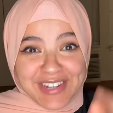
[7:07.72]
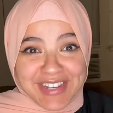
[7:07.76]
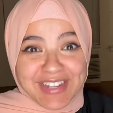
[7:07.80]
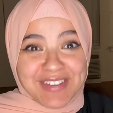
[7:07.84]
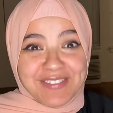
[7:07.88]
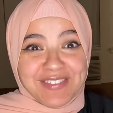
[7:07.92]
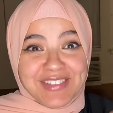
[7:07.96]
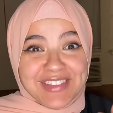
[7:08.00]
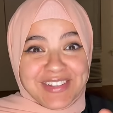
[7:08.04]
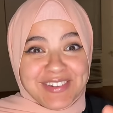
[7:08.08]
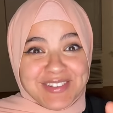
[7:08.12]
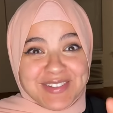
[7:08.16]
you're
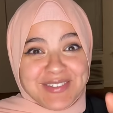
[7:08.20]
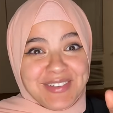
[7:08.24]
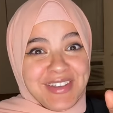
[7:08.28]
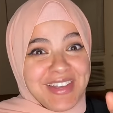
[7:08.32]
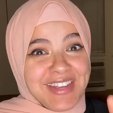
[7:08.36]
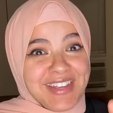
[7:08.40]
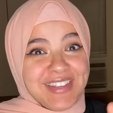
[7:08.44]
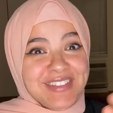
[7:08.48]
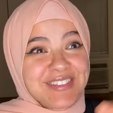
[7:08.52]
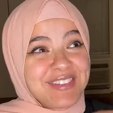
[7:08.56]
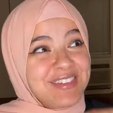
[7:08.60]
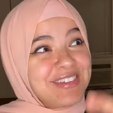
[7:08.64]
given those
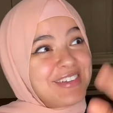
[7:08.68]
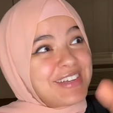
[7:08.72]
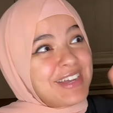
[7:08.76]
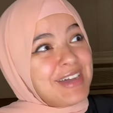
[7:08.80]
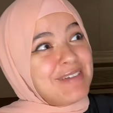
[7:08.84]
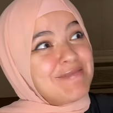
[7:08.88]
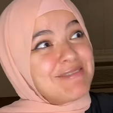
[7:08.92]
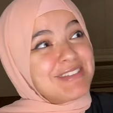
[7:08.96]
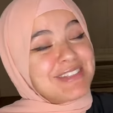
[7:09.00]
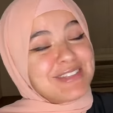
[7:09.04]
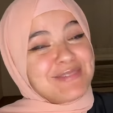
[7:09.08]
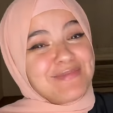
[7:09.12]
so you're
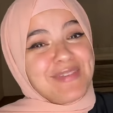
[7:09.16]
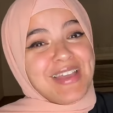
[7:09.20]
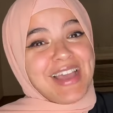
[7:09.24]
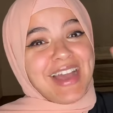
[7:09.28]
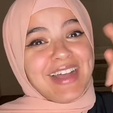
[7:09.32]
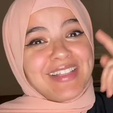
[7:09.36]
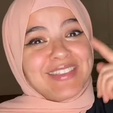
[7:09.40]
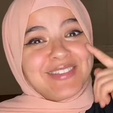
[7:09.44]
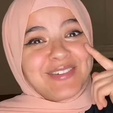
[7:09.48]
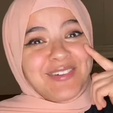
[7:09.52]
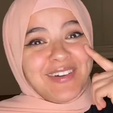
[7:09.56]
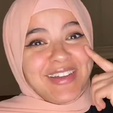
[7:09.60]
coming to me
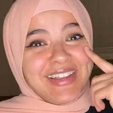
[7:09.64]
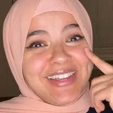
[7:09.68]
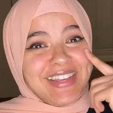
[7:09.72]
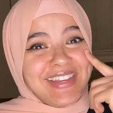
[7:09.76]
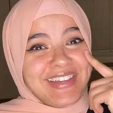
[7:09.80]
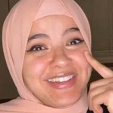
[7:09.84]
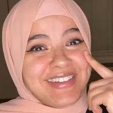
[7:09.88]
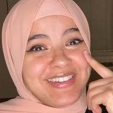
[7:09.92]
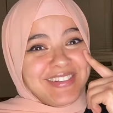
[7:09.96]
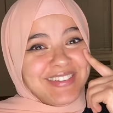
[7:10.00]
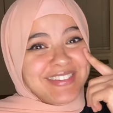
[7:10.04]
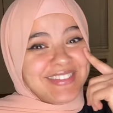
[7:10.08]
at
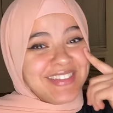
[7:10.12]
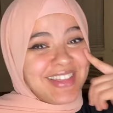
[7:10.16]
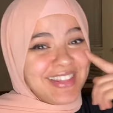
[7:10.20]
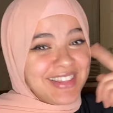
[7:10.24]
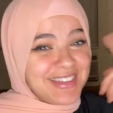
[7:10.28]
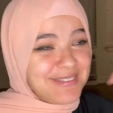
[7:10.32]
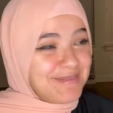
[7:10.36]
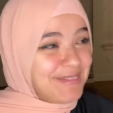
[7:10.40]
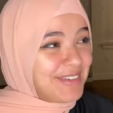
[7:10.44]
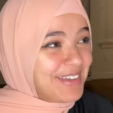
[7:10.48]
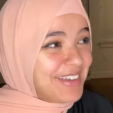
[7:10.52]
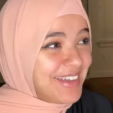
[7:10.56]
20 and you're
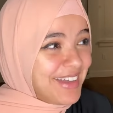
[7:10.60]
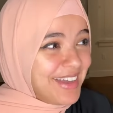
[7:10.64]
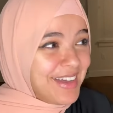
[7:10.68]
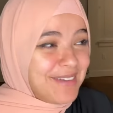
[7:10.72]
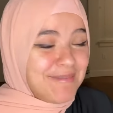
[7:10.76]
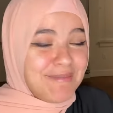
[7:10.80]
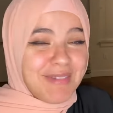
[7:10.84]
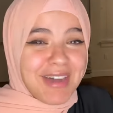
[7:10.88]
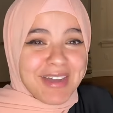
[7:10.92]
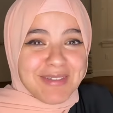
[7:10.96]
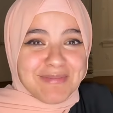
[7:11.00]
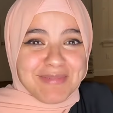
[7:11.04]
telling me
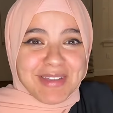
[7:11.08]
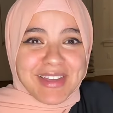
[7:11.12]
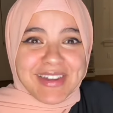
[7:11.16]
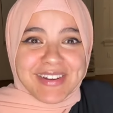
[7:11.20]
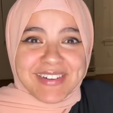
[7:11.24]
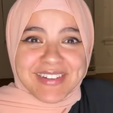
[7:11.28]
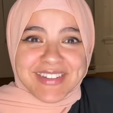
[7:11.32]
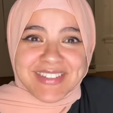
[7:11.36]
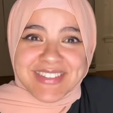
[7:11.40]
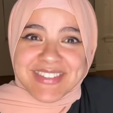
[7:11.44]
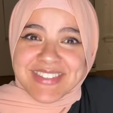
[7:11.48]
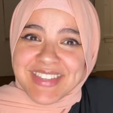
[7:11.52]
my
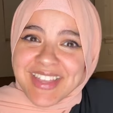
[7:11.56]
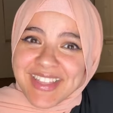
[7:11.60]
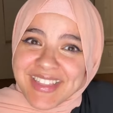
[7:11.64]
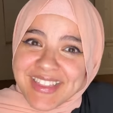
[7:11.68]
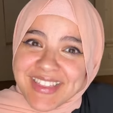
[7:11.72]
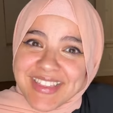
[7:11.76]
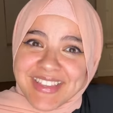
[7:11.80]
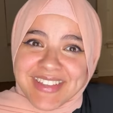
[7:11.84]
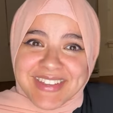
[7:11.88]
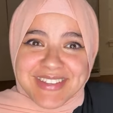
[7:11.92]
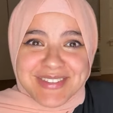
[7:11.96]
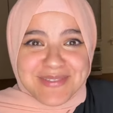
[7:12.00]
parents
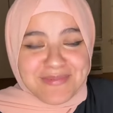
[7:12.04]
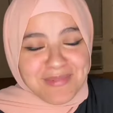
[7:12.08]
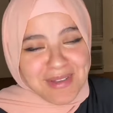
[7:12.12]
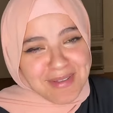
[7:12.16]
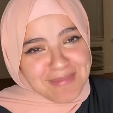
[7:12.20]
said this,